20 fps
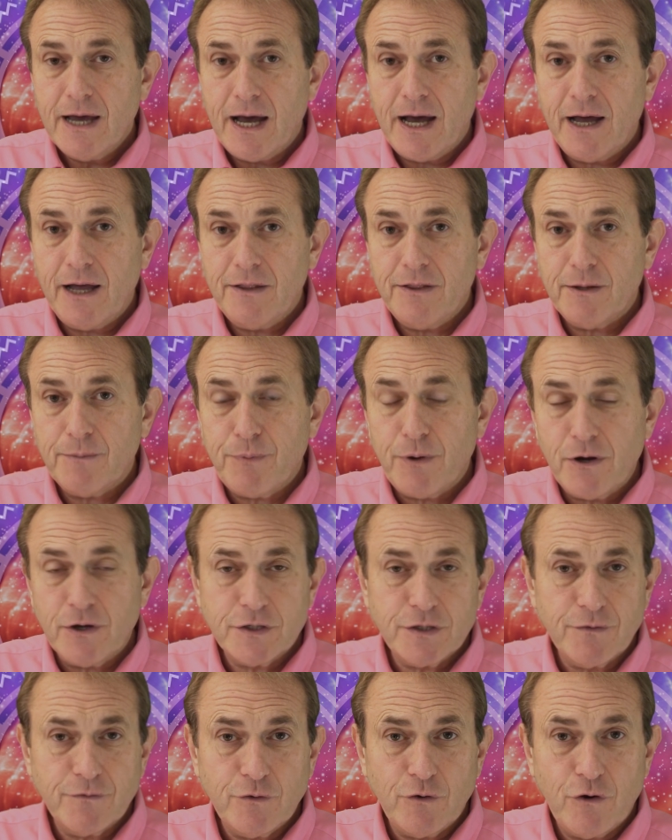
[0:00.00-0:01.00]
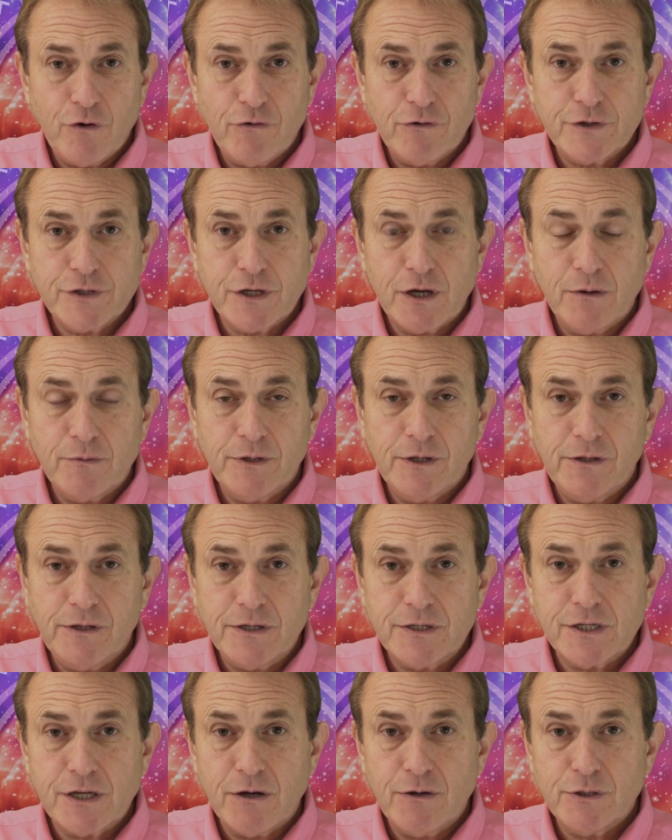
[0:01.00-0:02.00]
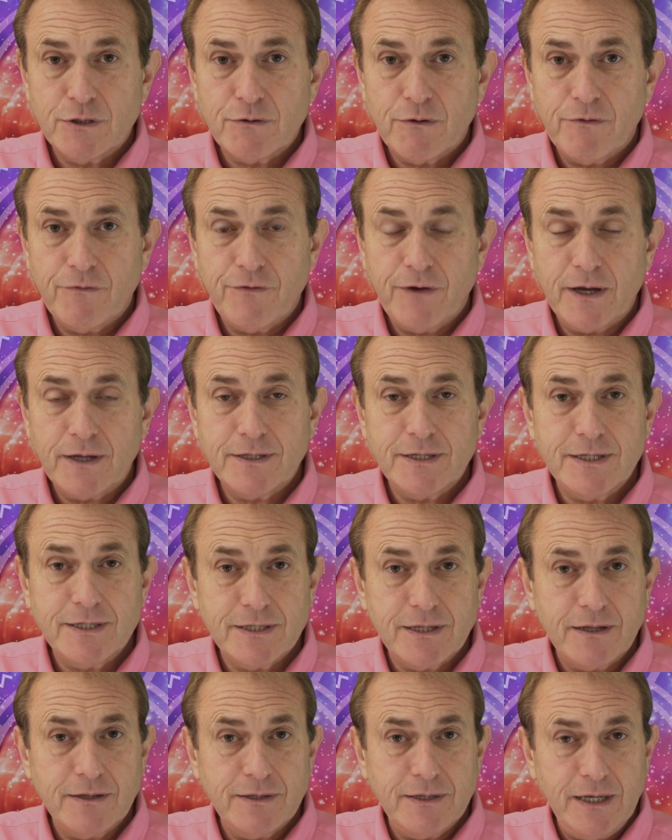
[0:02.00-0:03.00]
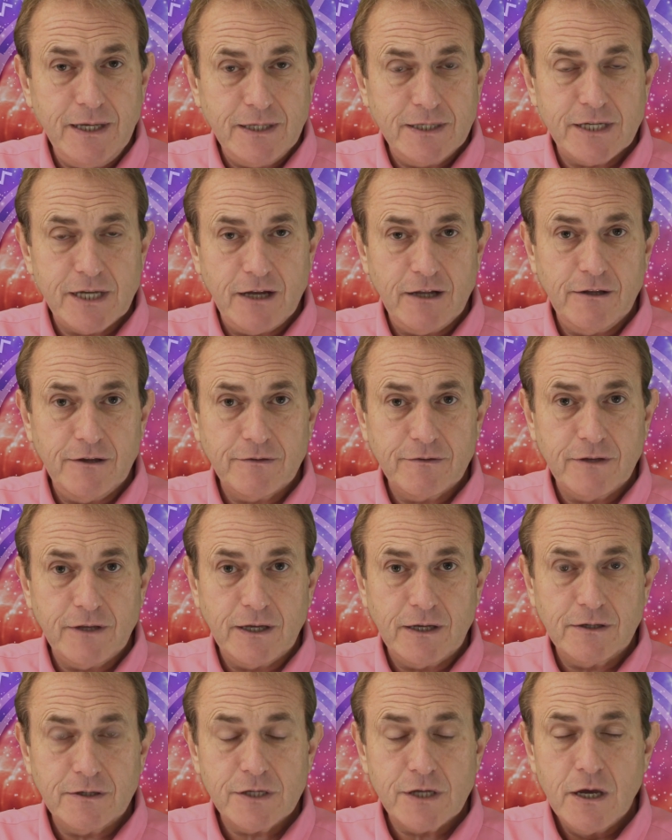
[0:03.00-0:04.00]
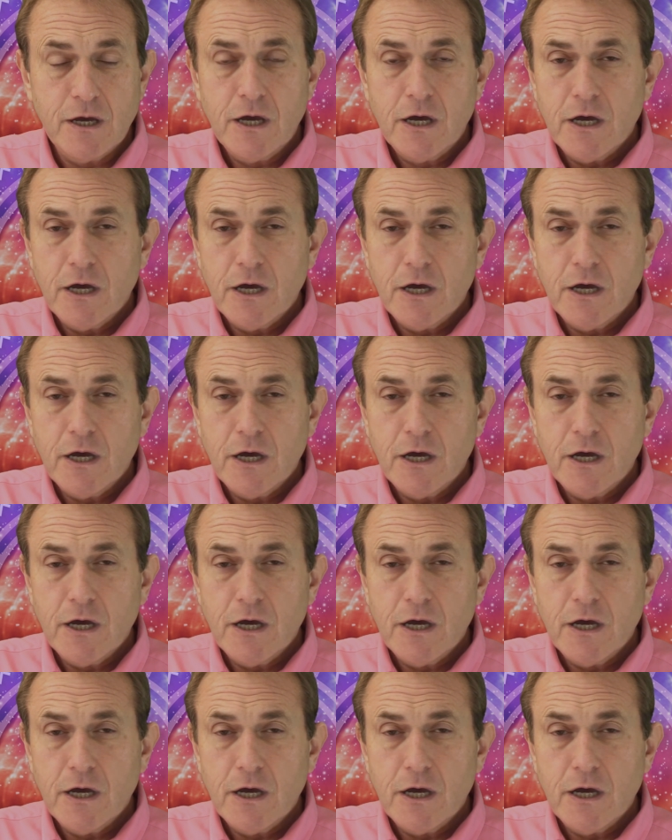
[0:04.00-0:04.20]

and the part of your horoscope that it's going to affect is the detail of things.